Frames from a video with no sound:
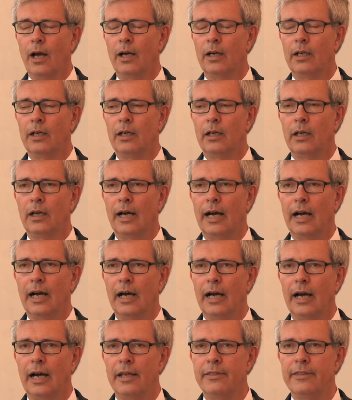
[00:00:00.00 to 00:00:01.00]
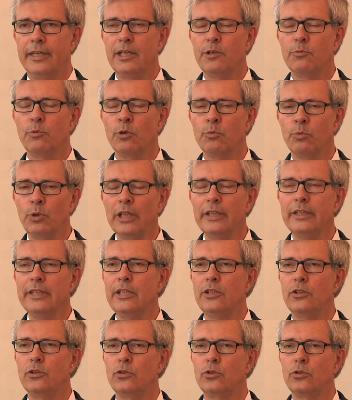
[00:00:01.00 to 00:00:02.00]
Uh, I think we will
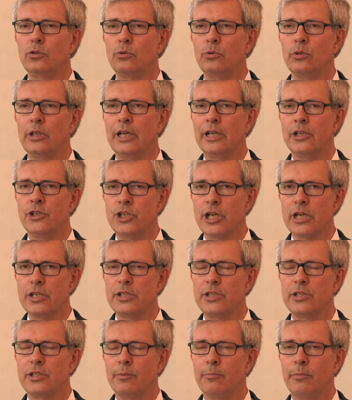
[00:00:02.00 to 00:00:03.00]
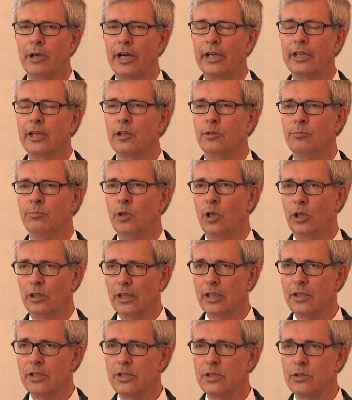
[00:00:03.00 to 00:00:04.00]
need to adjust the market
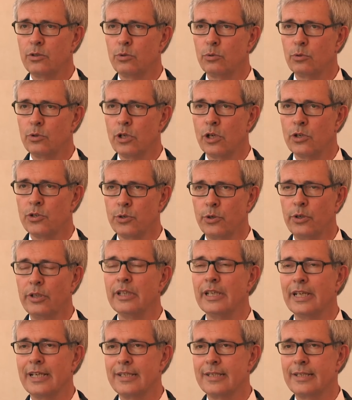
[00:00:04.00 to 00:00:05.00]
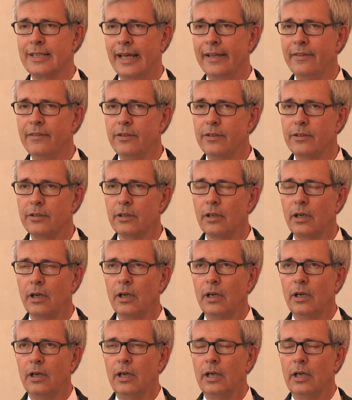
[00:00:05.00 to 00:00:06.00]
models to a certain extent
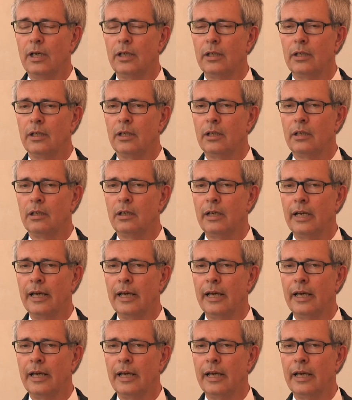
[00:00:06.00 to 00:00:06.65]
uh,